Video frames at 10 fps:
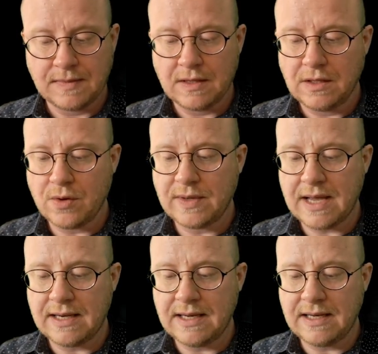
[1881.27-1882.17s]

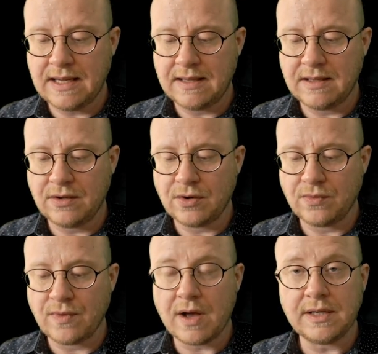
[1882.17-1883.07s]
located in the
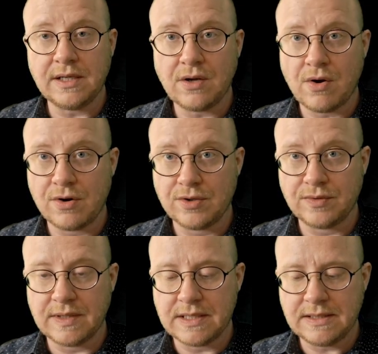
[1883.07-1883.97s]
carotid
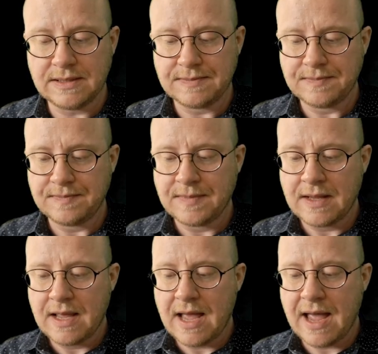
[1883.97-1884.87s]
arteries
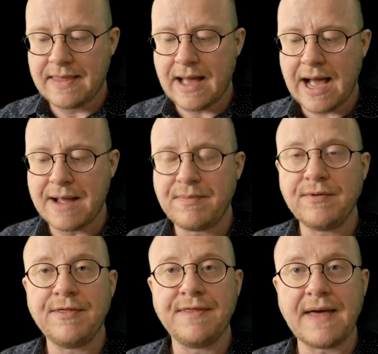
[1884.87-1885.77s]
and the
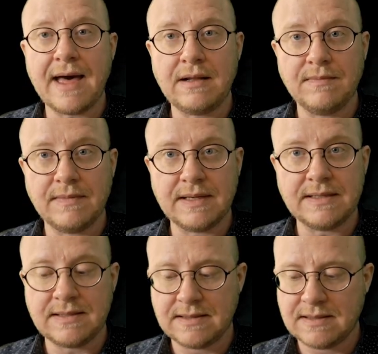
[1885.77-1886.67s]

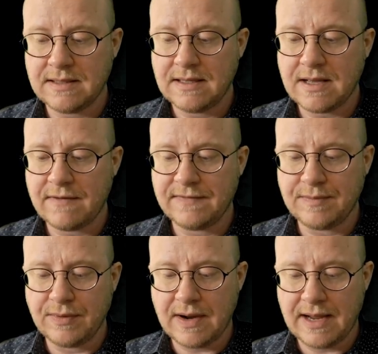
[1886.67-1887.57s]
hypothalamus of the
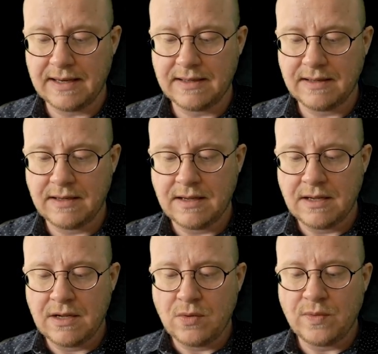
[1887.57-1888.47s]
brain,
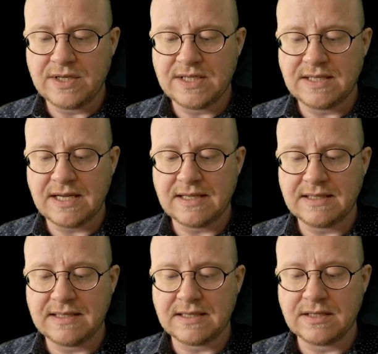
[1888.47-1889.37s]
which
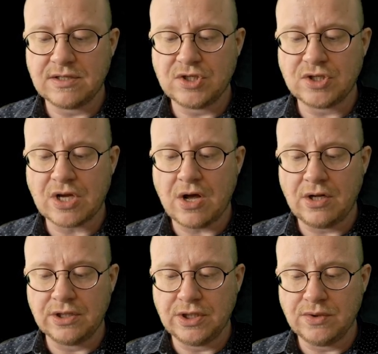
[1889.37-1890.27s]
sense
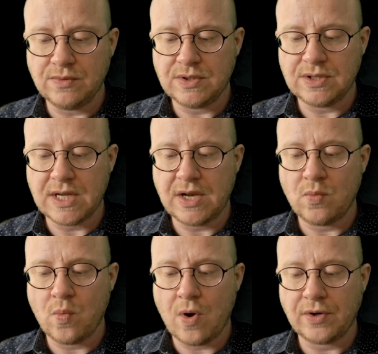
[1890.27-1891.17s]
solutes
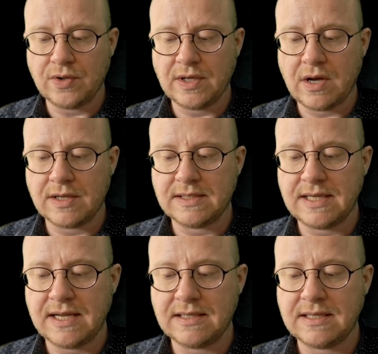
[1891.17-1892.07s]
in water
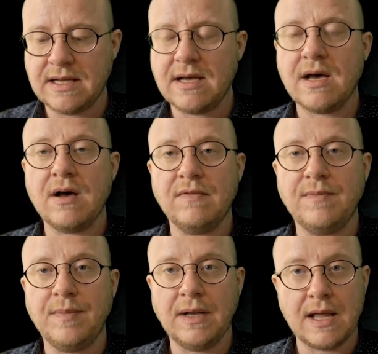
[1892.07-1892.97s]
content
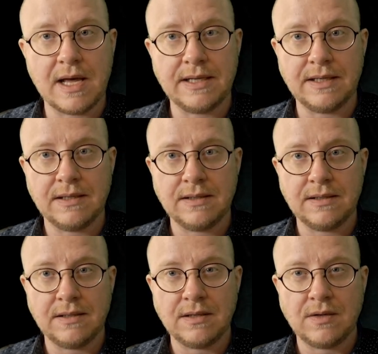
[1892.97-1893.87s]
of blood.
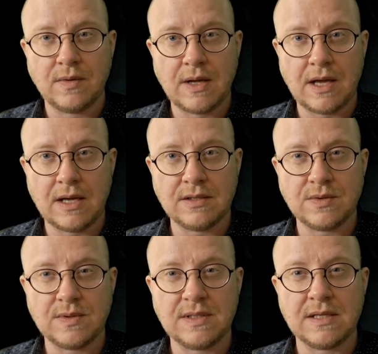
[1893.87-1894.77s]
Okay, so it